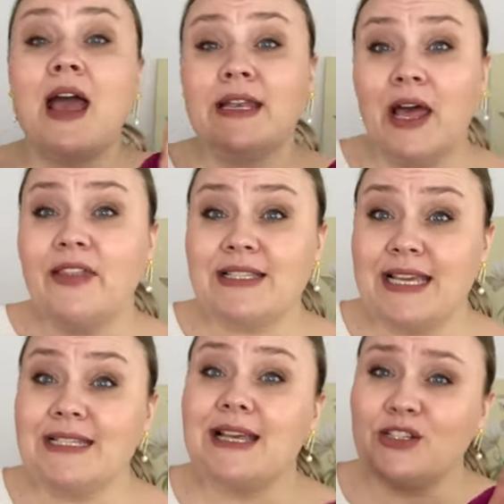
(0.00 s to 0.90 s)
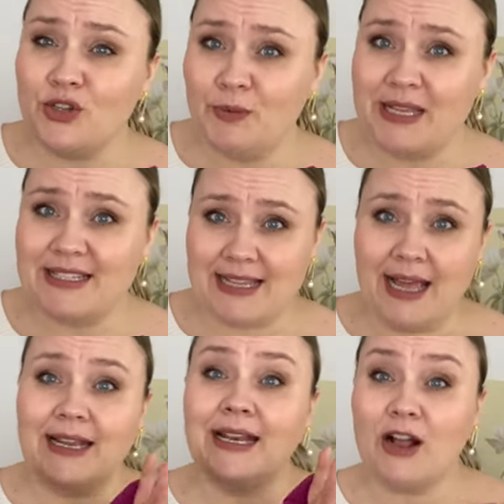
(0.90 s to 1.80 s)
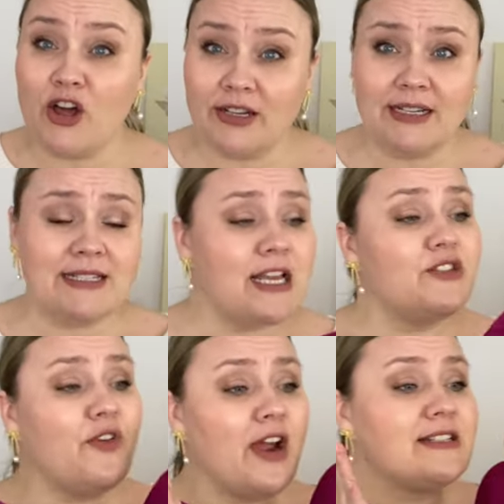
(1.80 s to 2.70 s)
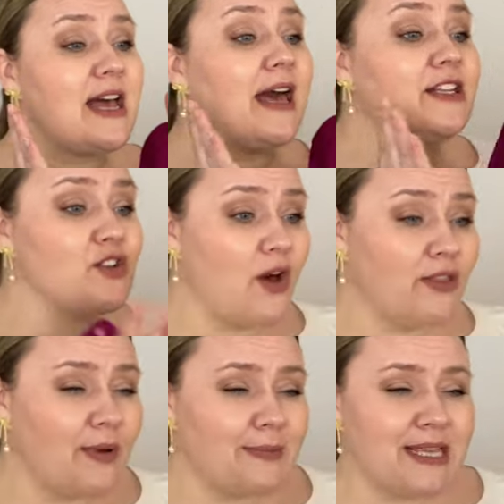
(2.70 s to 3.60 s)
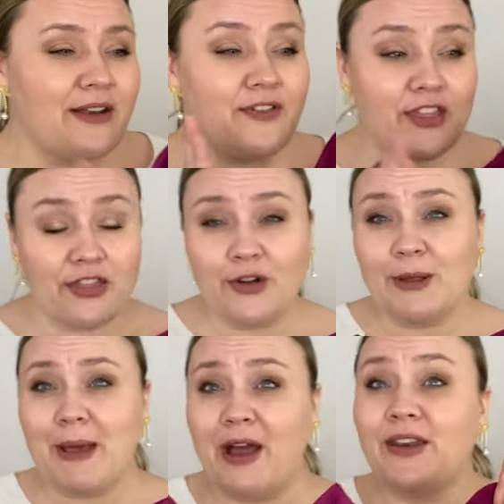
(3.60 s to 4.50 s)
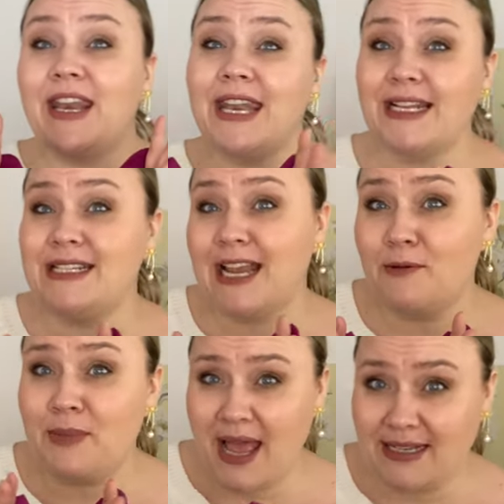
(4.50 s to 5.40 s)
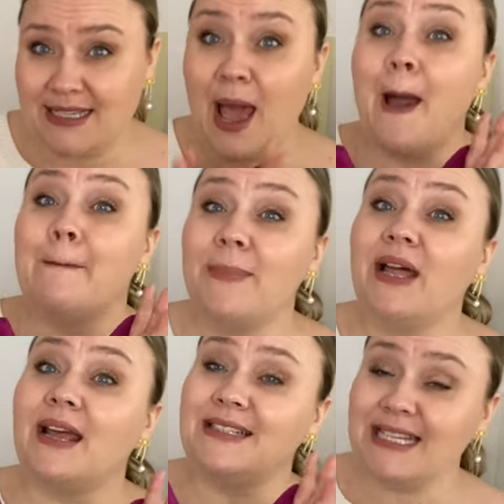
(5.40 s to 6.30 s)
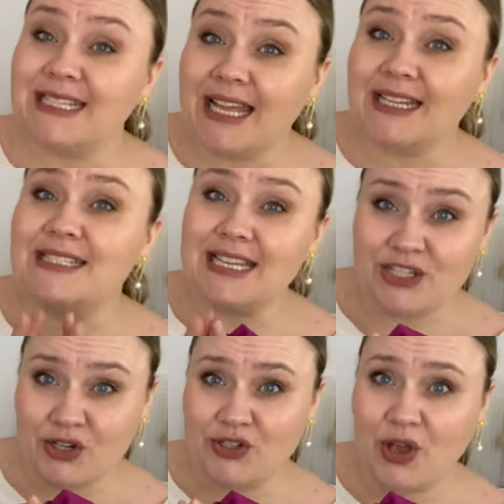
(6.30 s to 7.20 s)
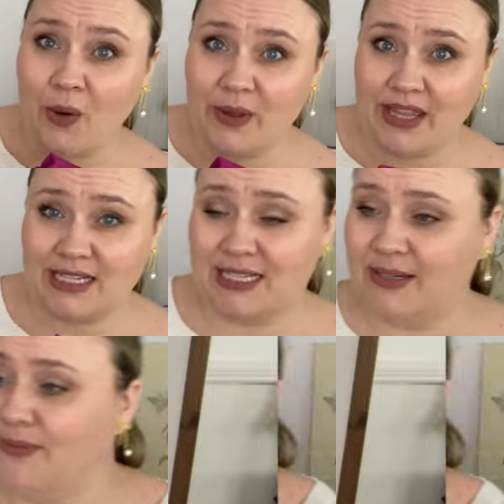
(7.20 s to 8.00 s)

Now this is a two-piece set and I got it in size 4XL and it's on the website for £30.99. But I did get a t-shirt to go with it.